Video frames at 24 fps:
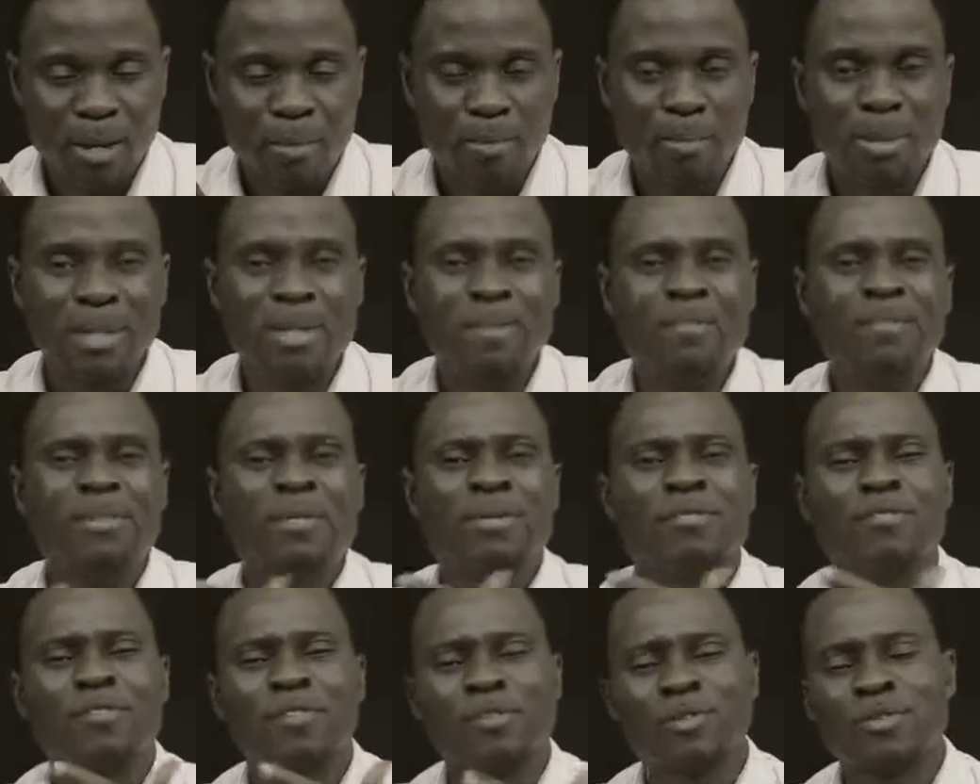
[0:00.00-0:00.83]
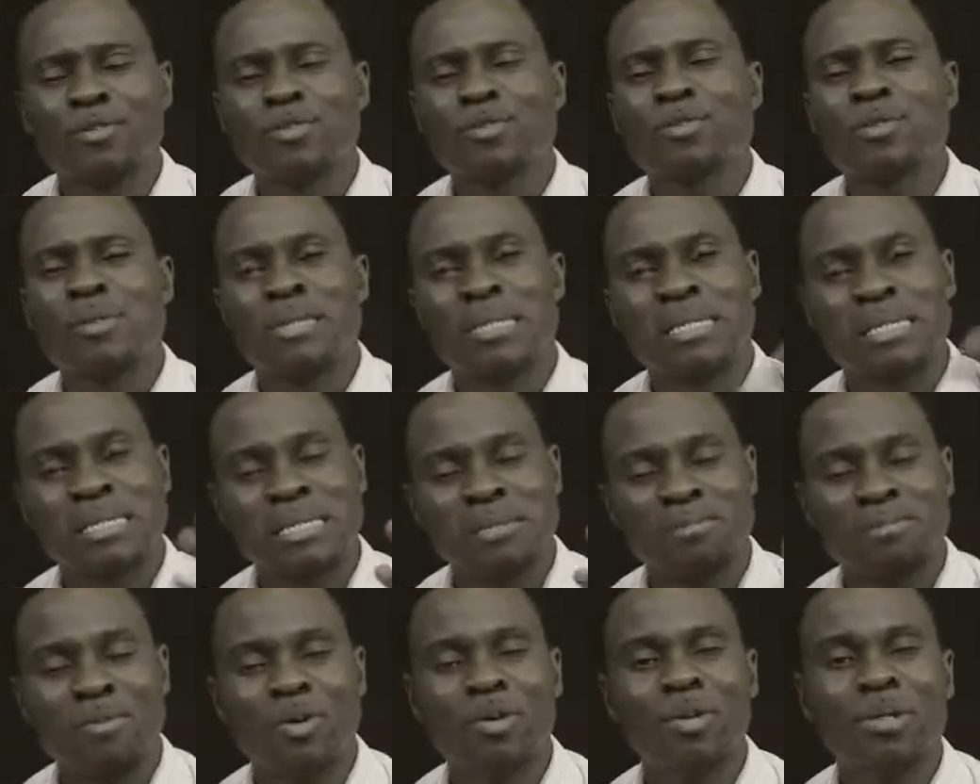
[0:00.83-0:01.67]
But even if you took the
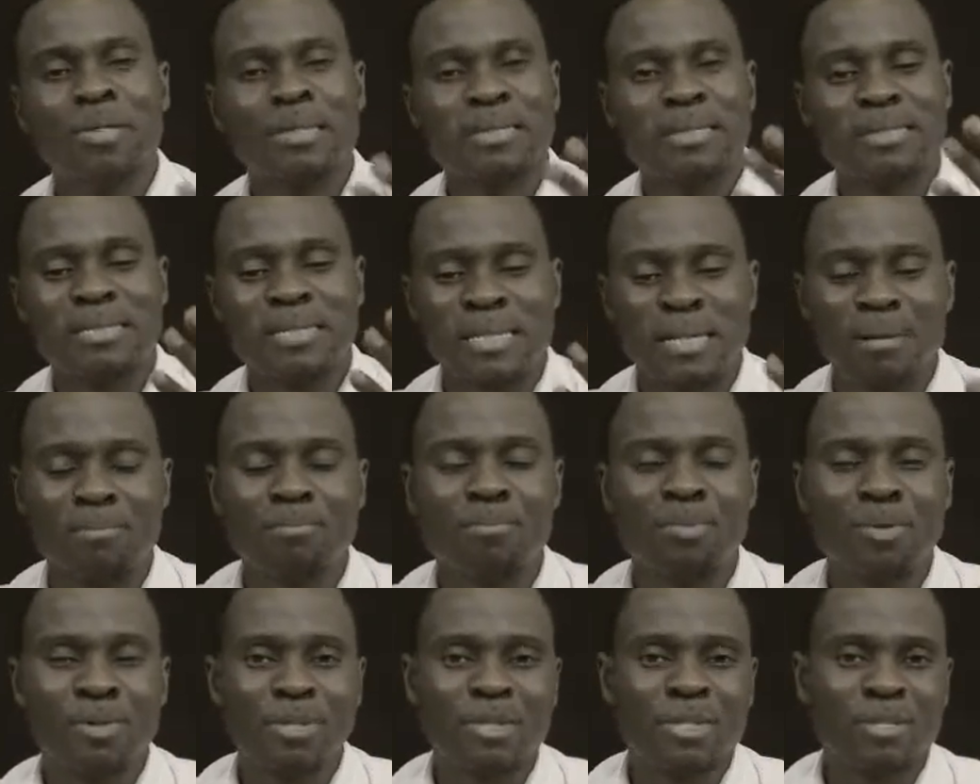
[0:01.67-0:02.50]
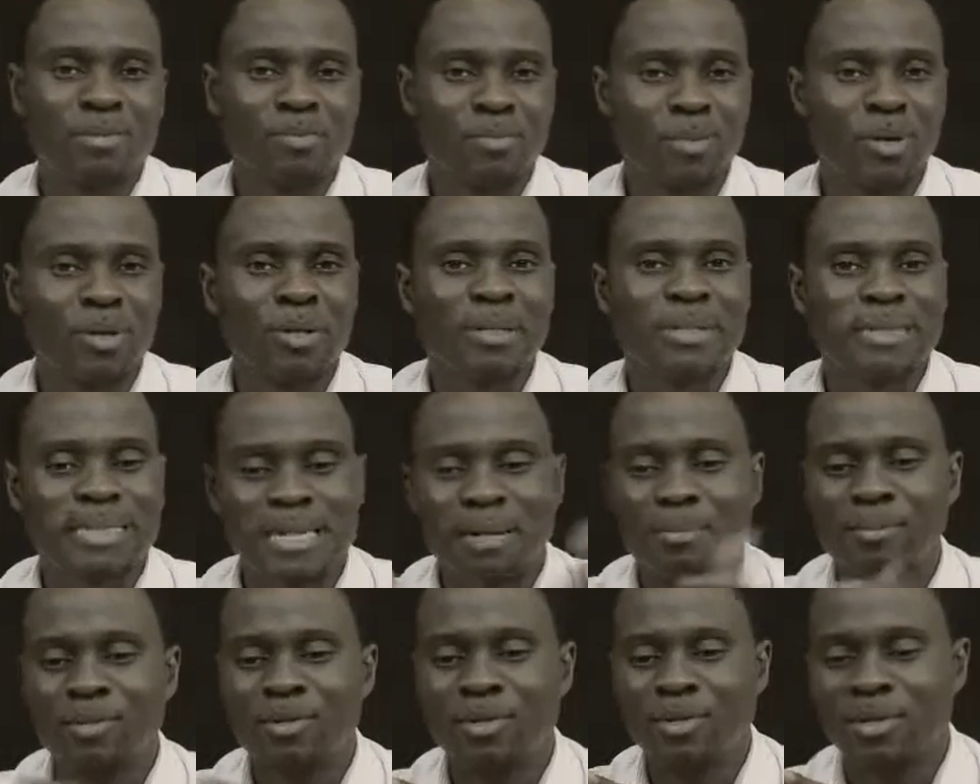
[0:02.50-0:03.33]
smallest number,
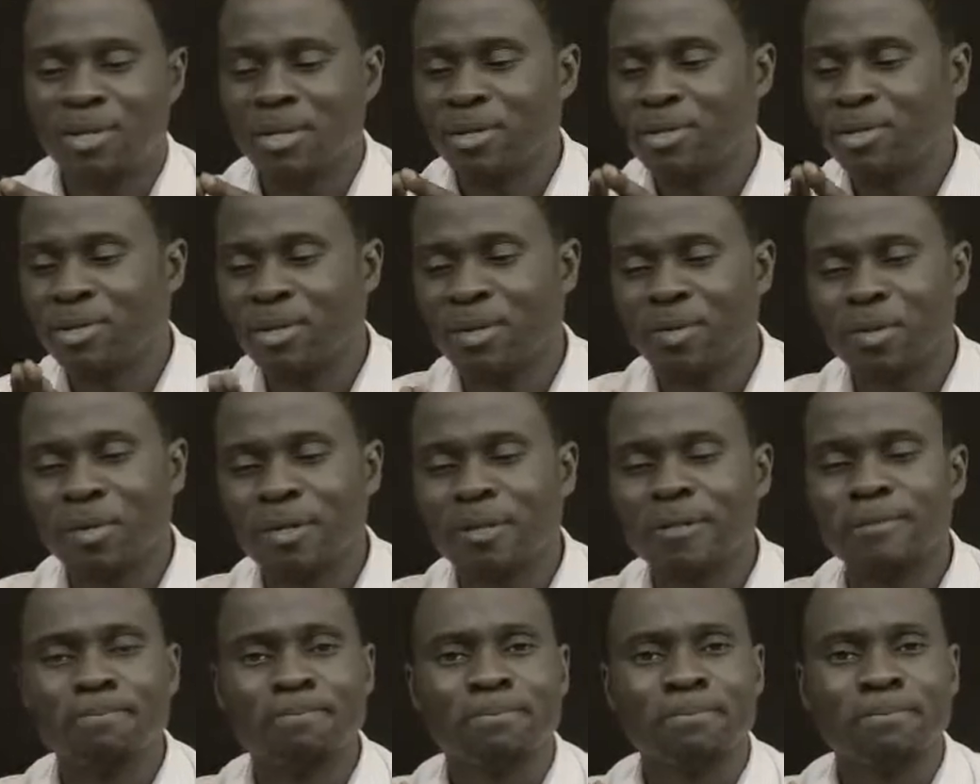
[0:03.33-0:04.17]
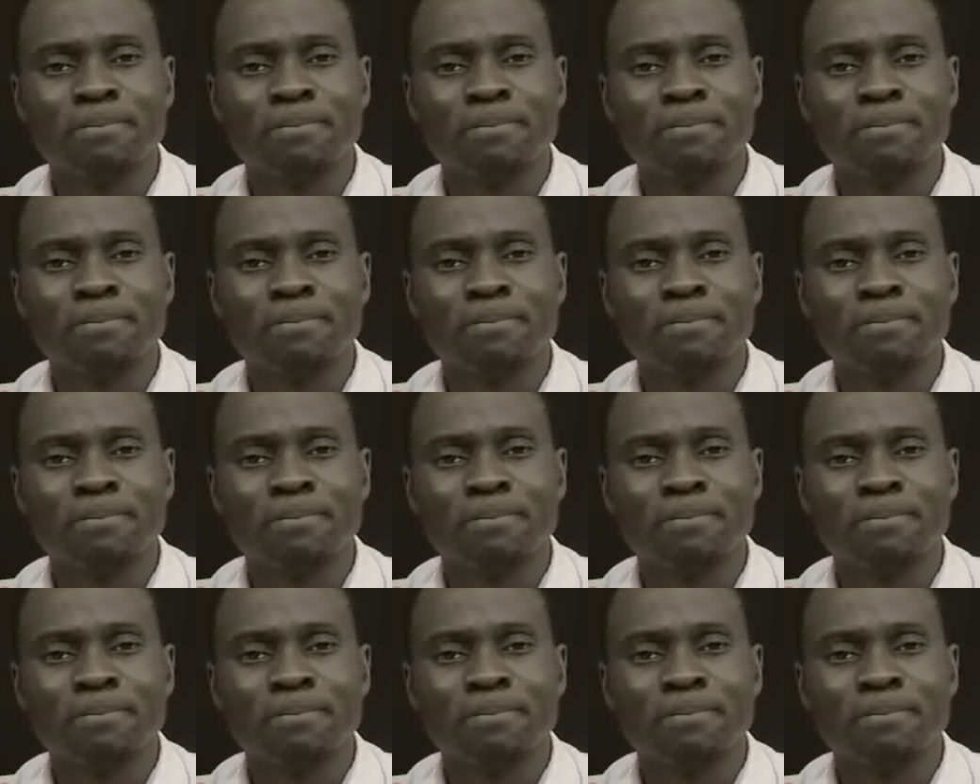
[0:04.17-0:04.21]
you say, you know what?